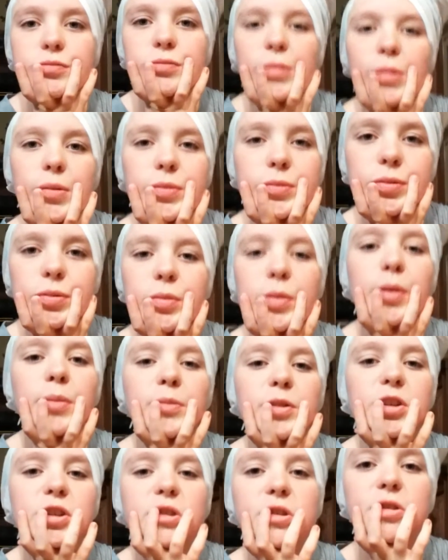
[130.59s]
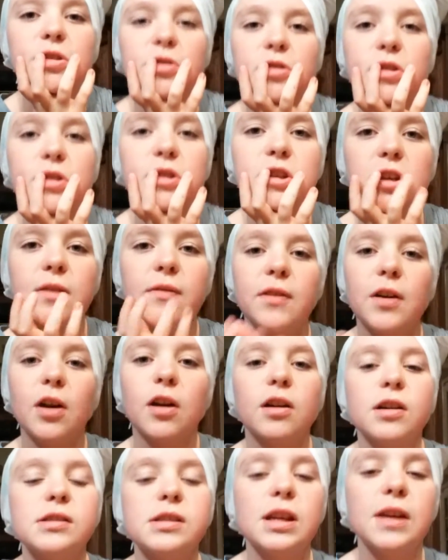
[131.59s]
My mom won't let me turn the TV on
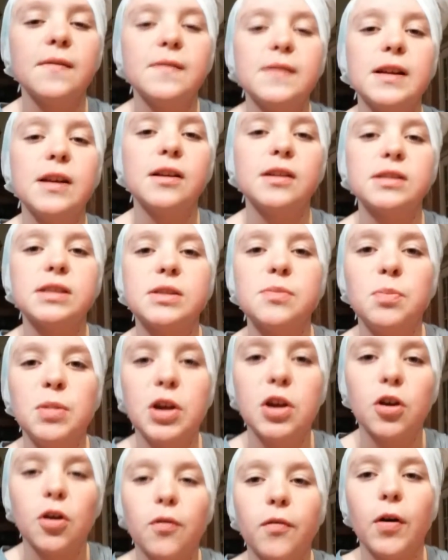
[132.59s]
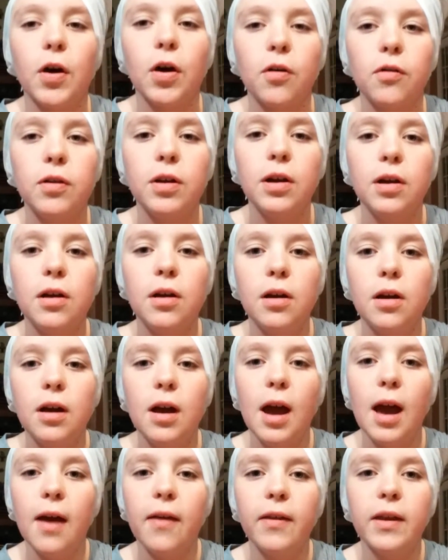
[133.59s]
because they have it on speakerphone,
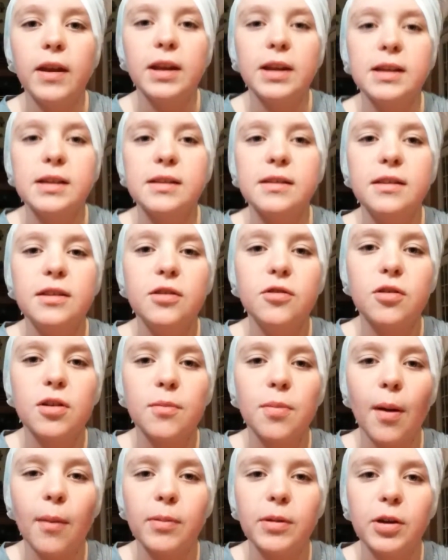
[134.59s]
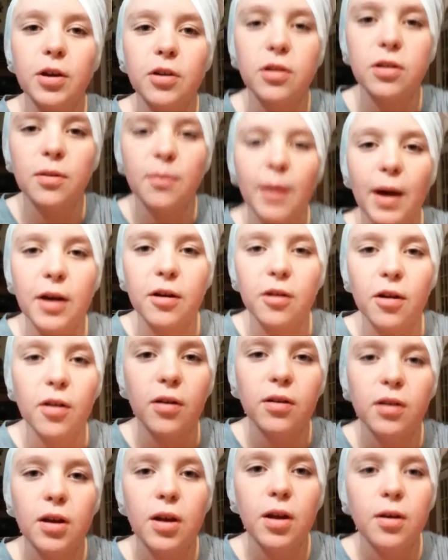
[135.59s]
and then you can probably hear it in the
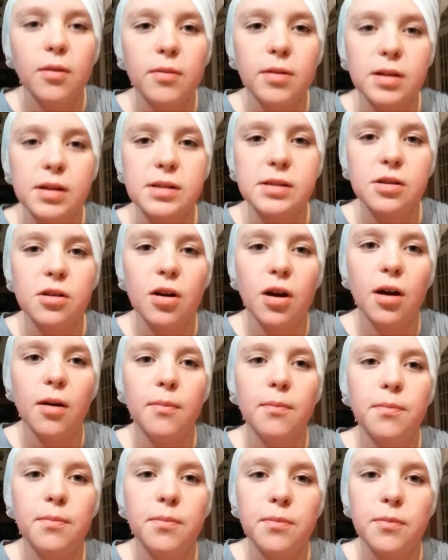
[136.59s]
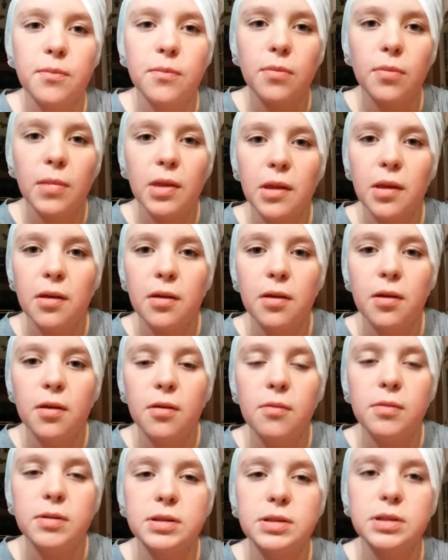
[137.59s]
background because they're,
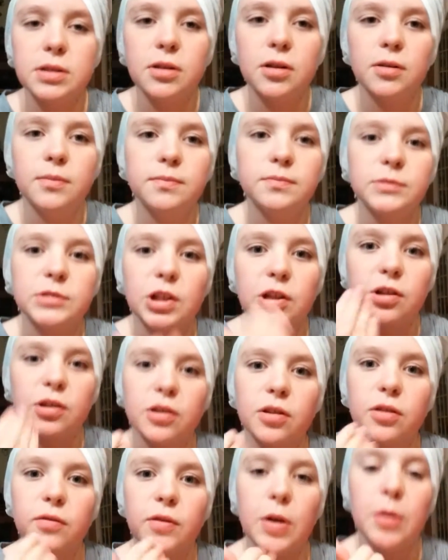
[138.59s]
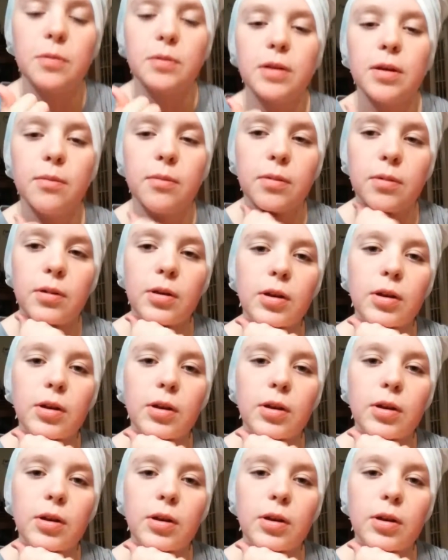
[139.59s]
what's it called? Talking on the phone with me.